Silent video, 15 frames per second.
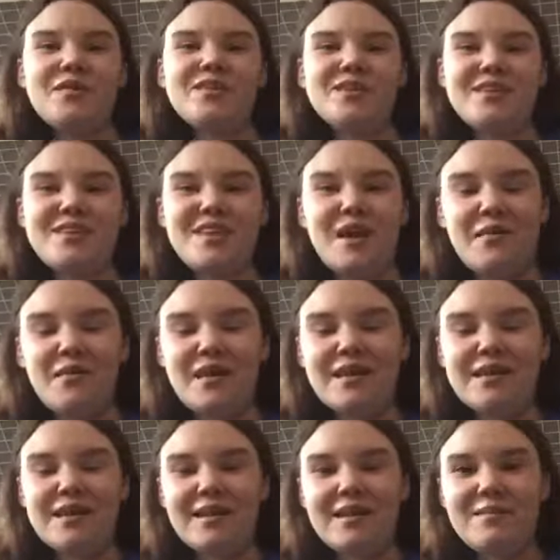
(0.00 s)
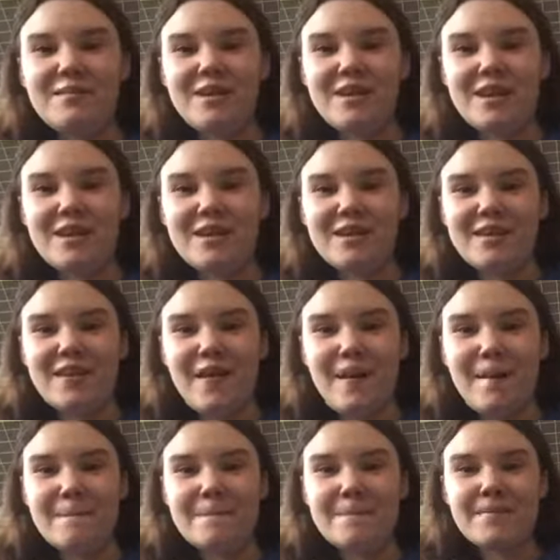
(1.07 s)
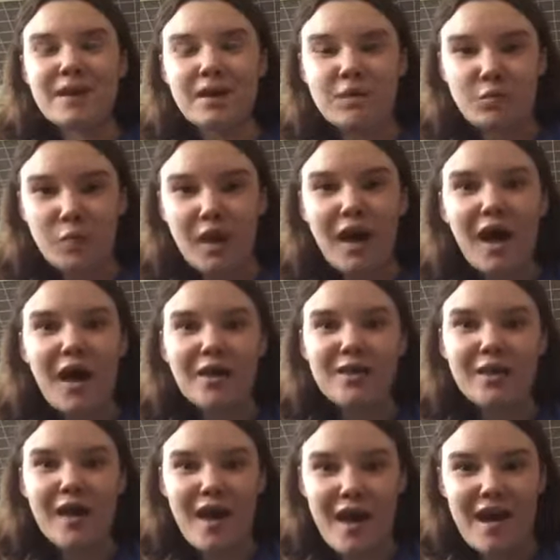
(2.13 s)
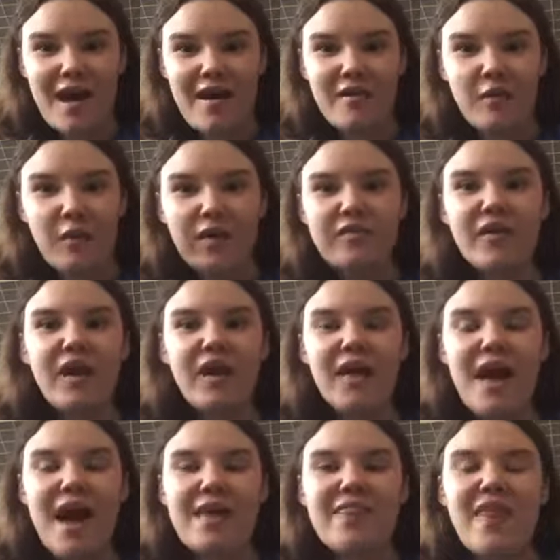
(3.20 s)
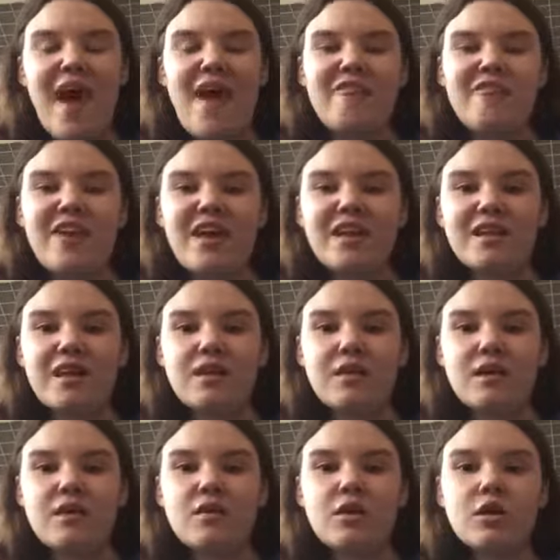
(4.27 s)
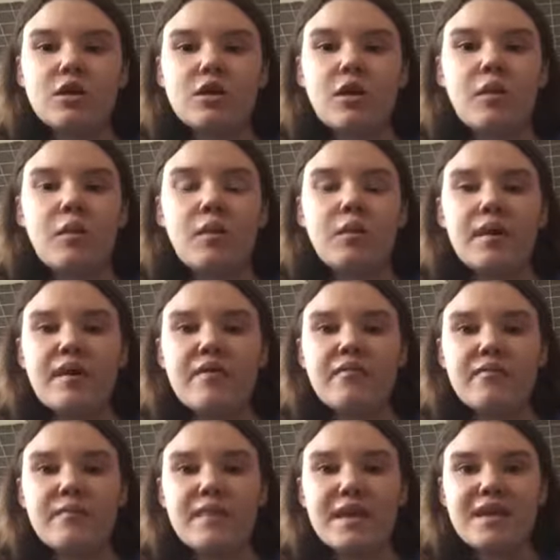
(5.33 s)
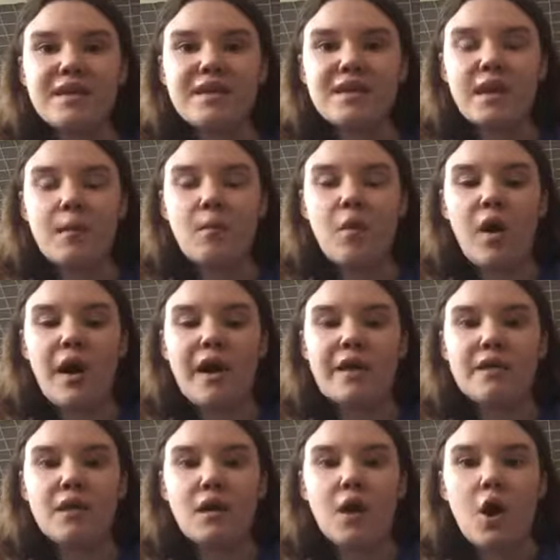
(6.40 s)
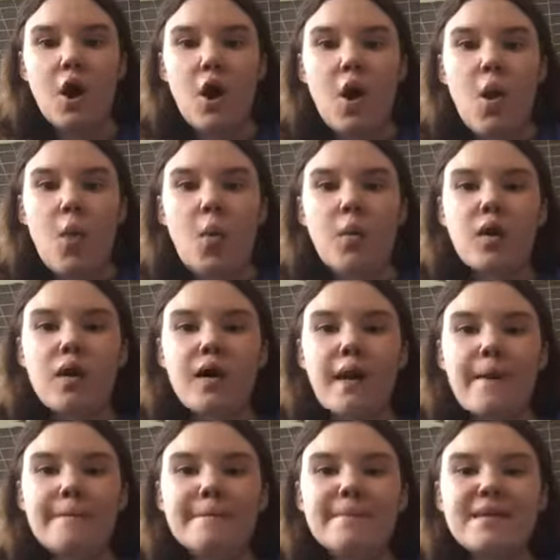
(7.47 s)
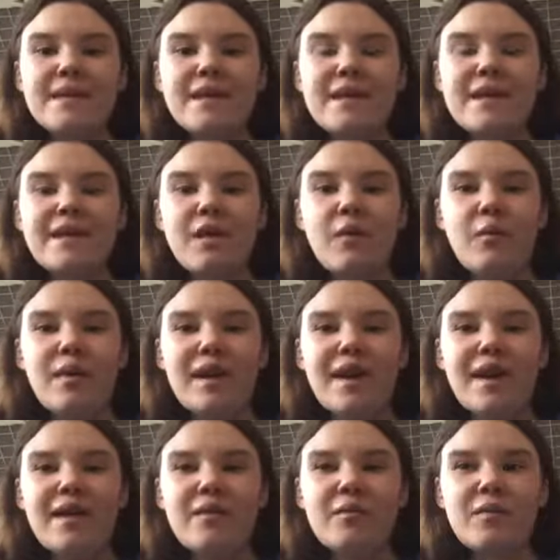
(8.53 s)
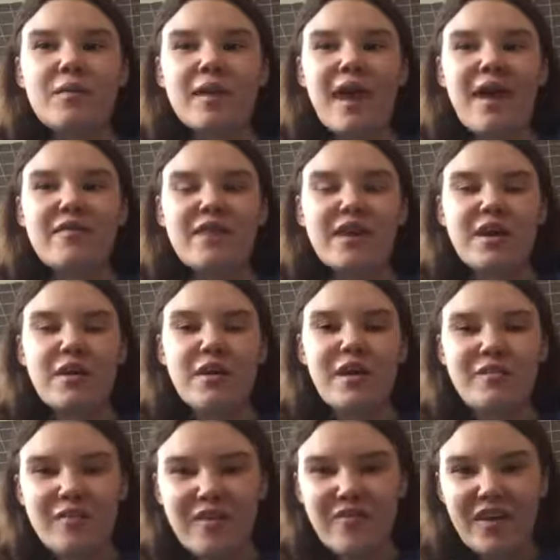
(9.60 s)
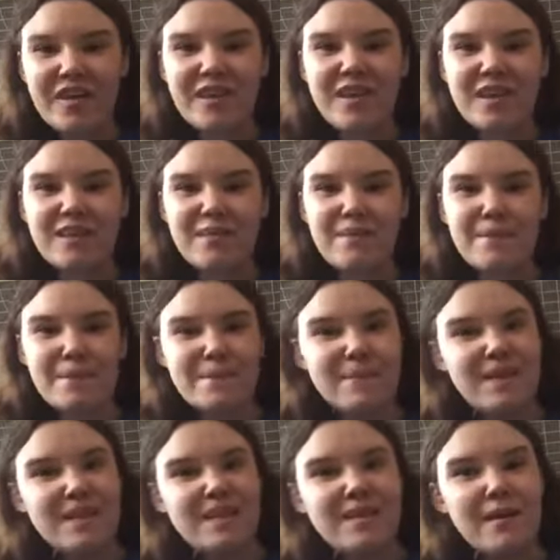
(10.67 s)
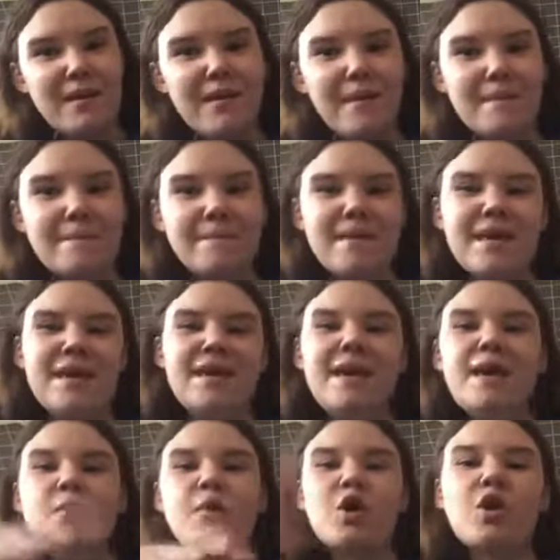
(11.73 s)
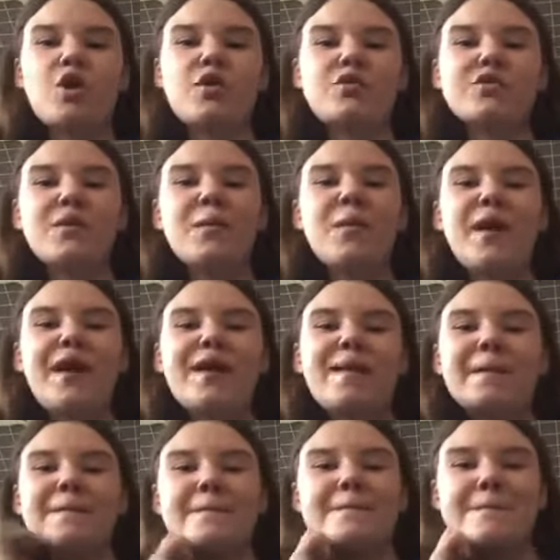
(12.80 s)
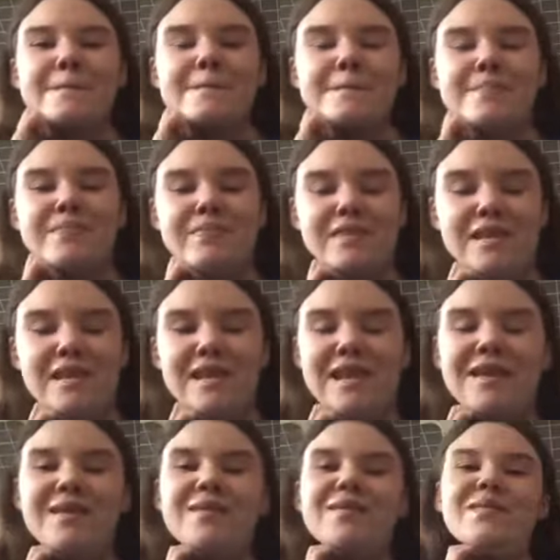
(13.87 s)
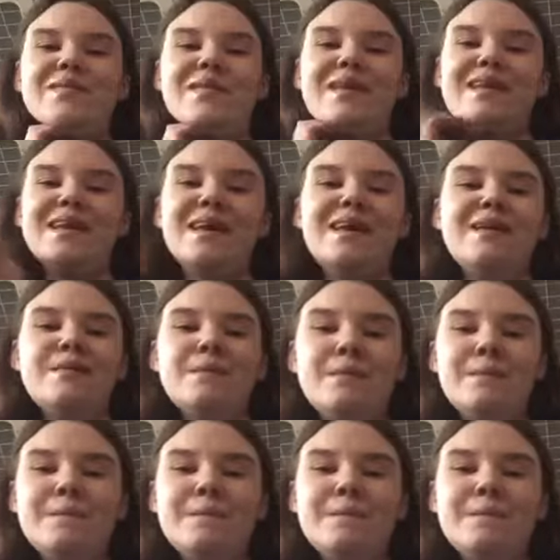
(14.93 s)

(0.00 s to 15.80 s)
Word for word: which is downright silly because because we all have we've all had that feeling like you know when we meet someone we're um you know, we where we have a hero and we finally get to meet the meet him or her somewhere. Like really.